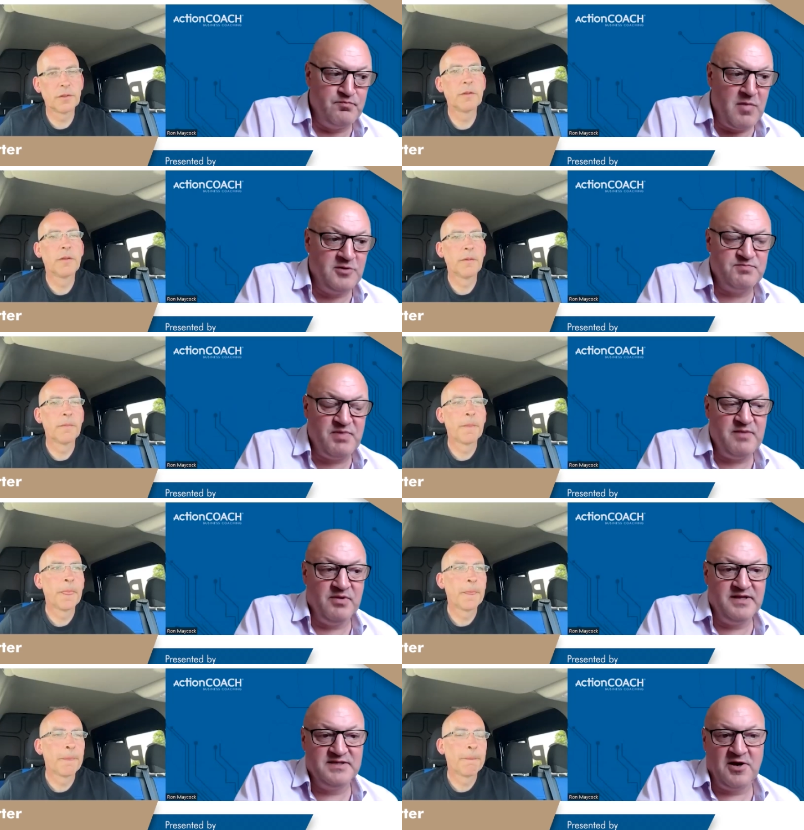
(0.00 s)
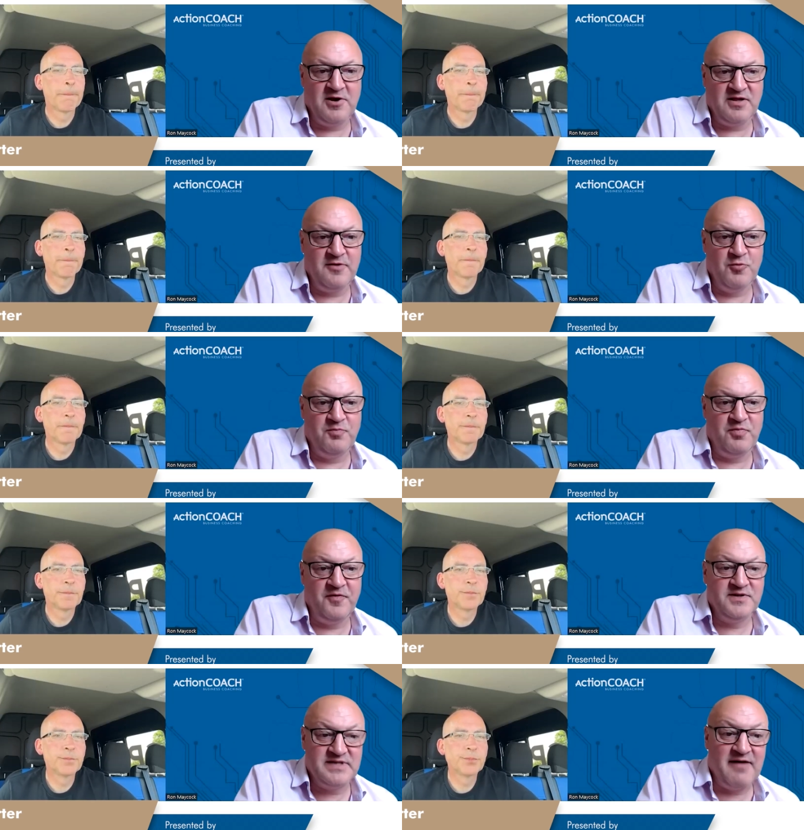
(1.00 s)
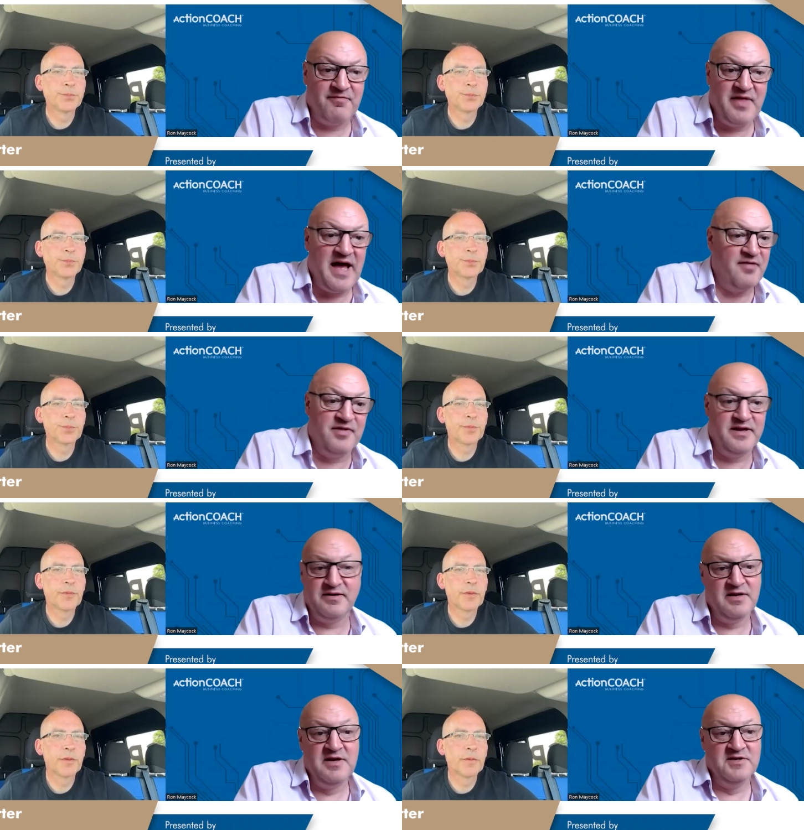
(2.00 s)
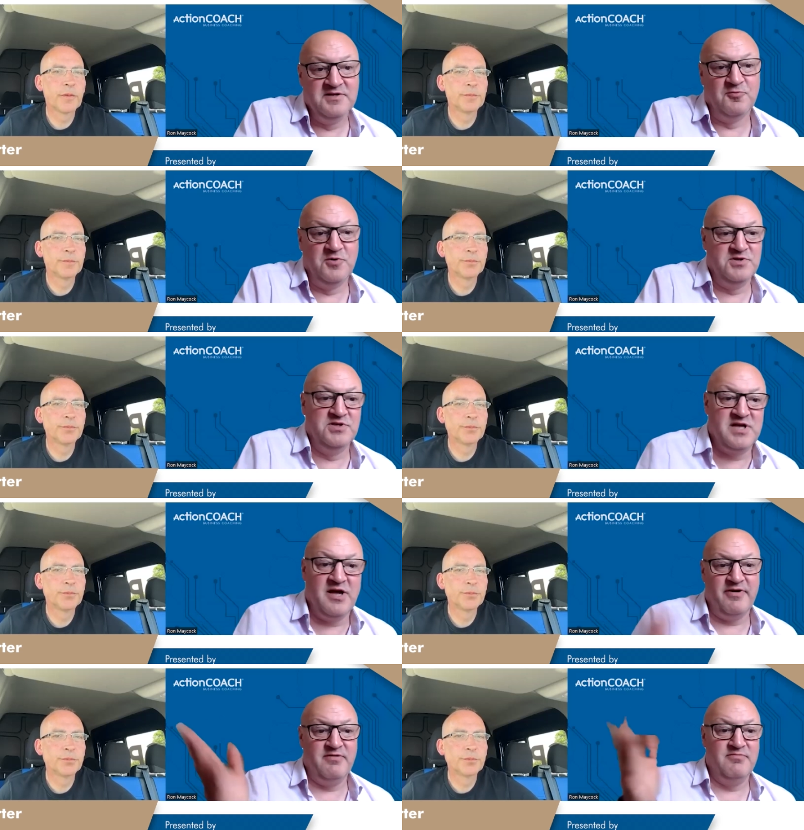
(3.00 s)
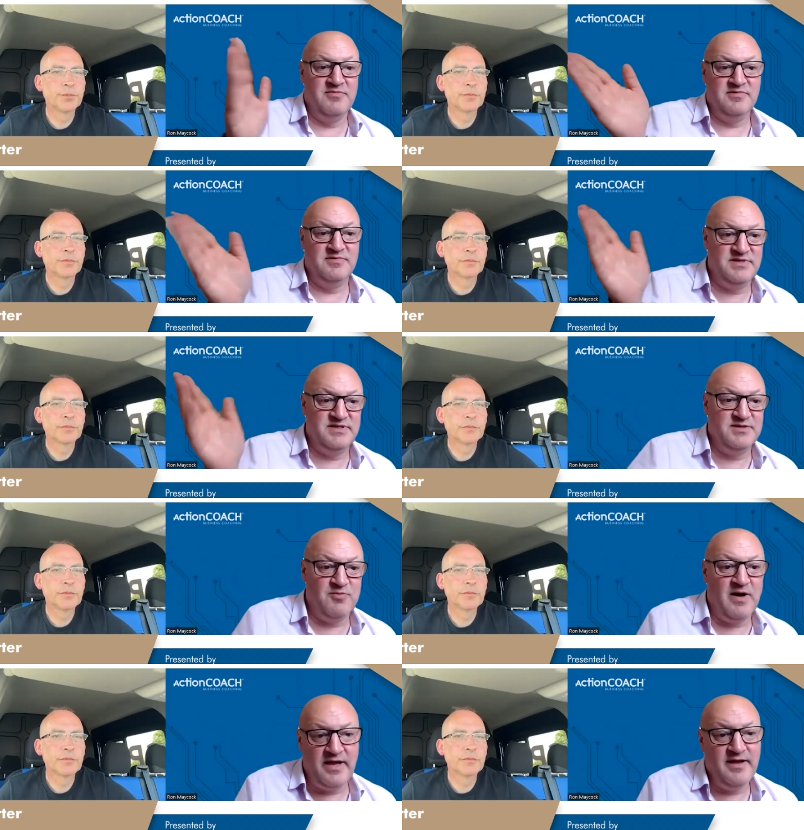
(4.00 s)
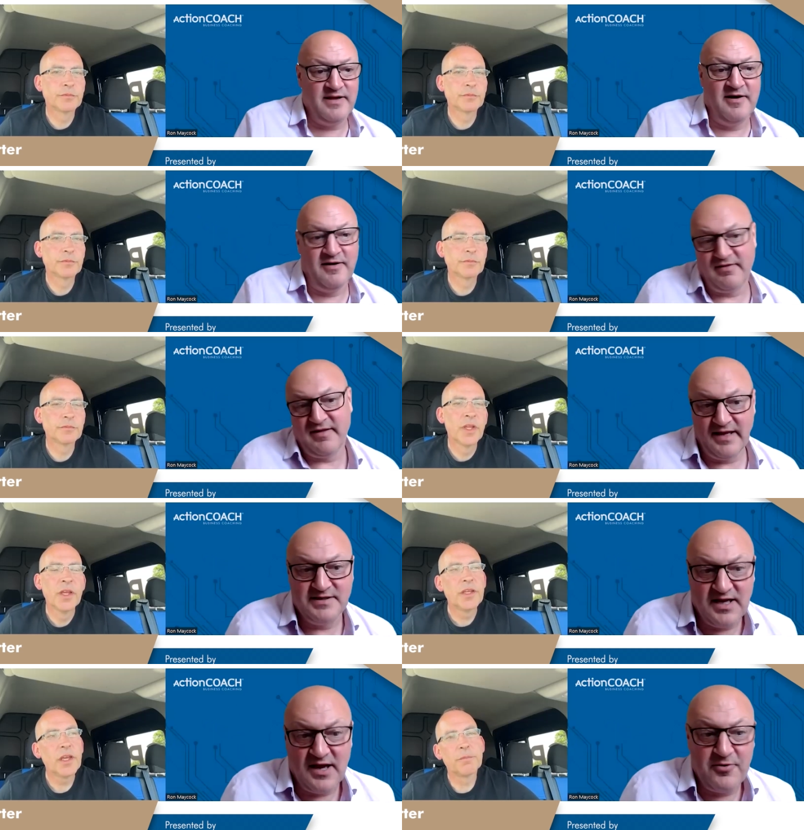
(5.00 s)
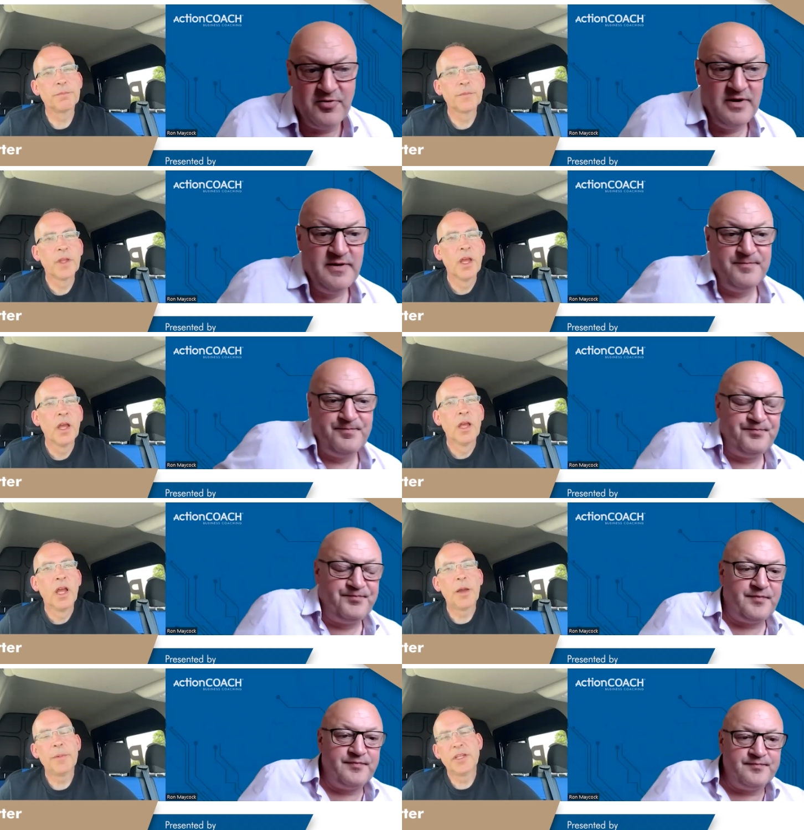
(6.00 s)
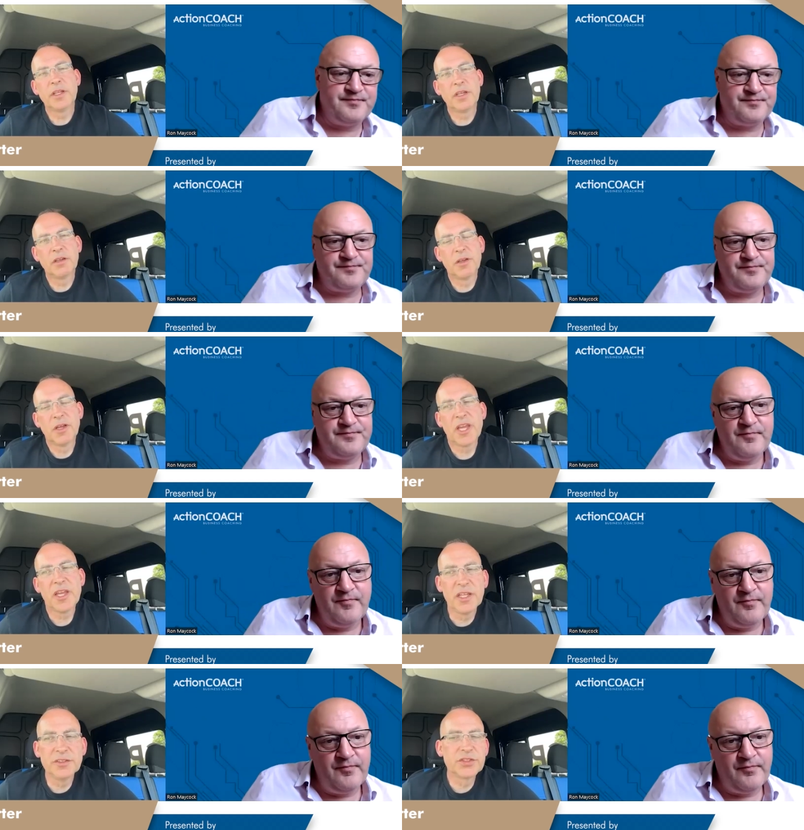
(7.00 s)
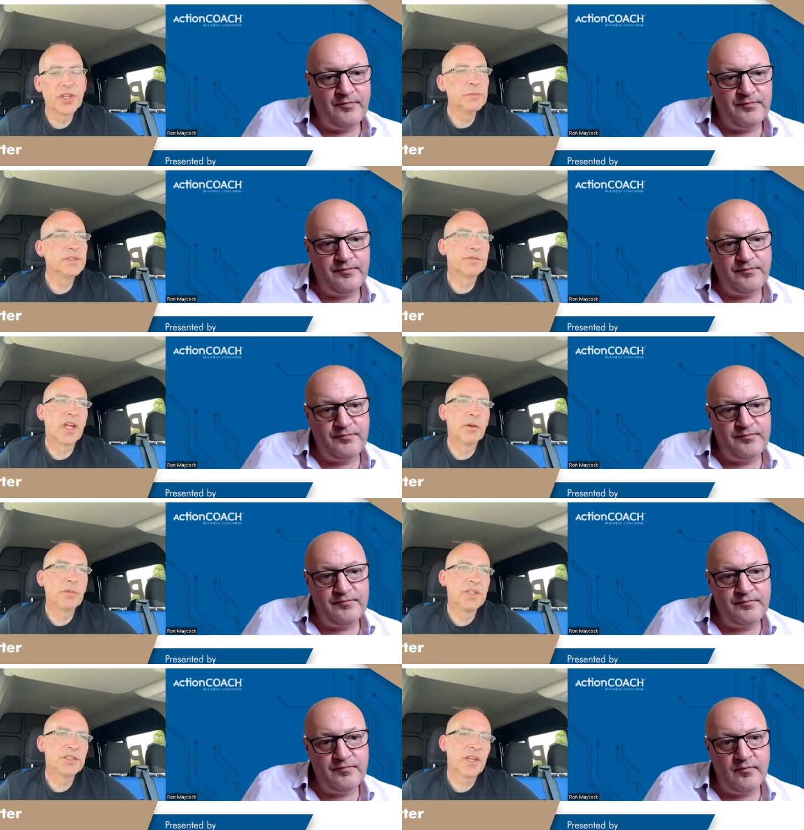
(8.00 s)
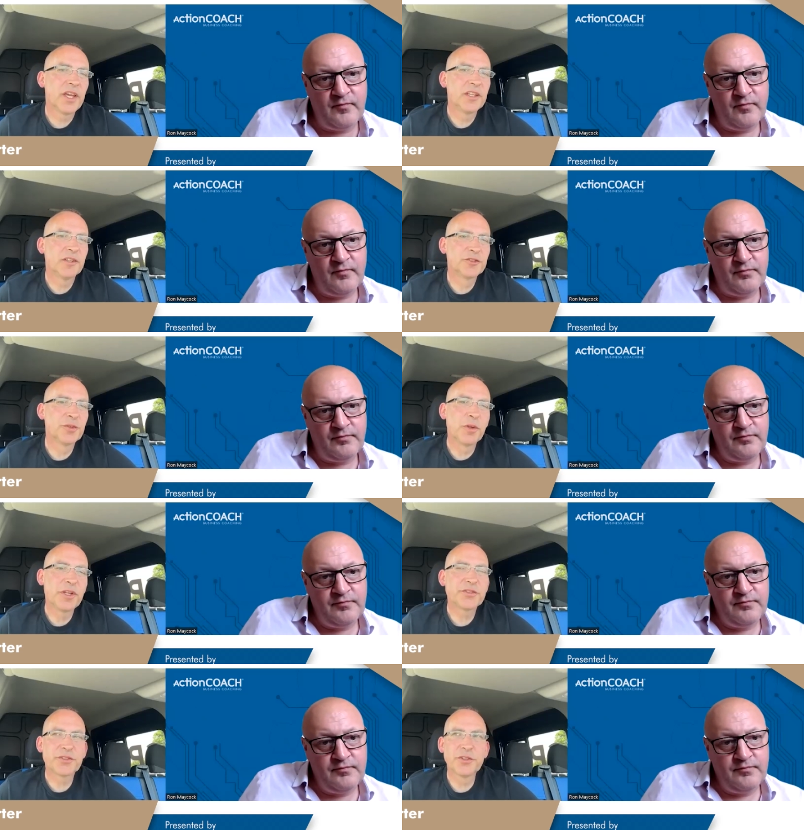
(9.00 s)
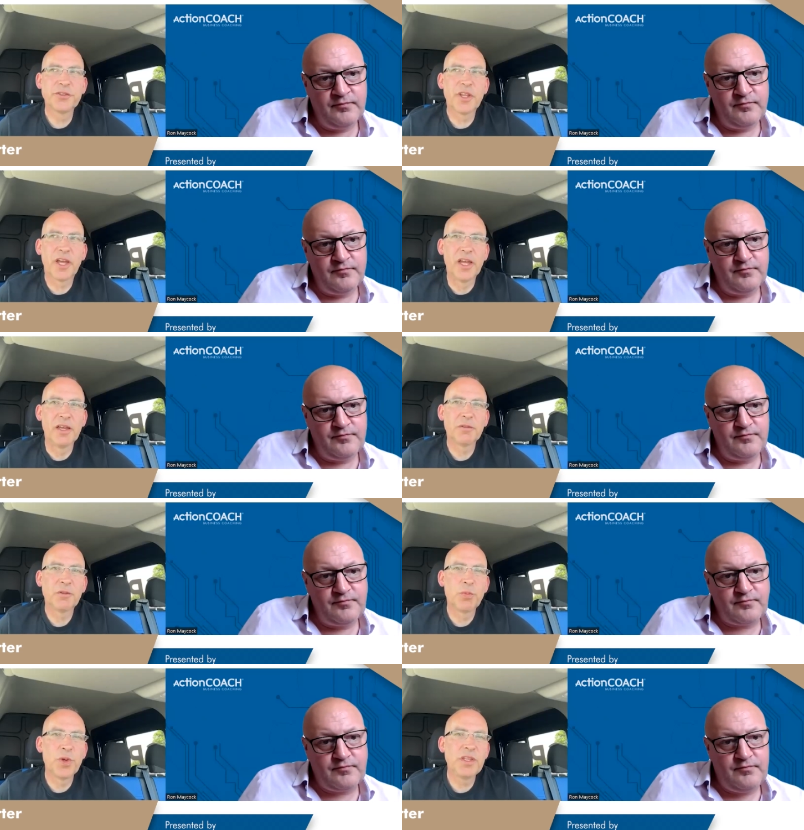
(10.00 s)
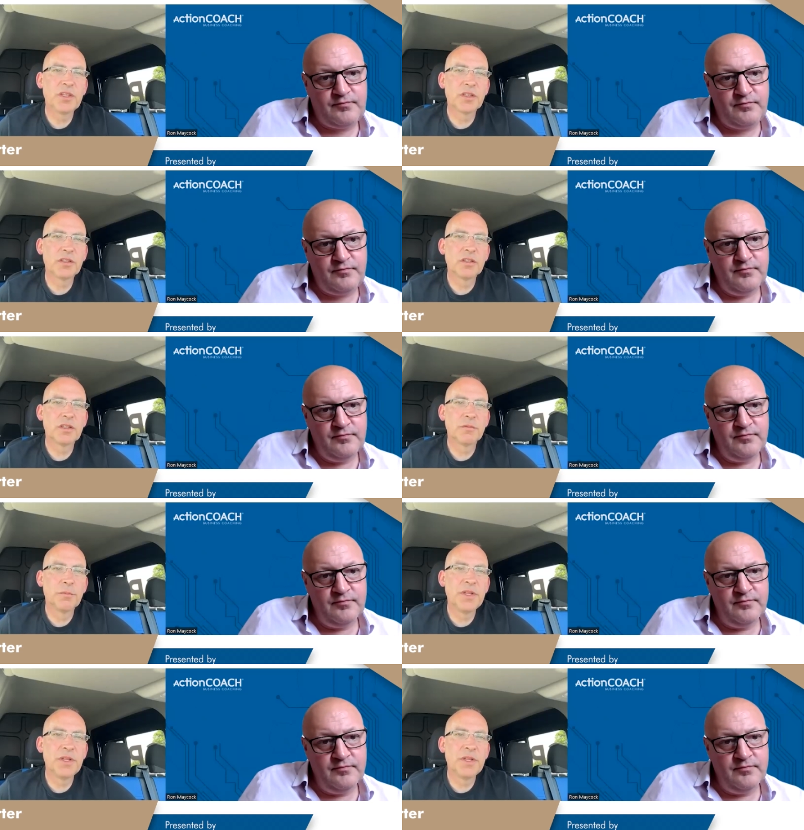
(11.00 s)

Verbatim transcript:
Speaker 1: most people in cycling would prefer to have that than someone just going, well, it's this way kind of thing. So
Speaker 2: yeah, I mean, in terms of that, when you're saying that somebody stood there, we can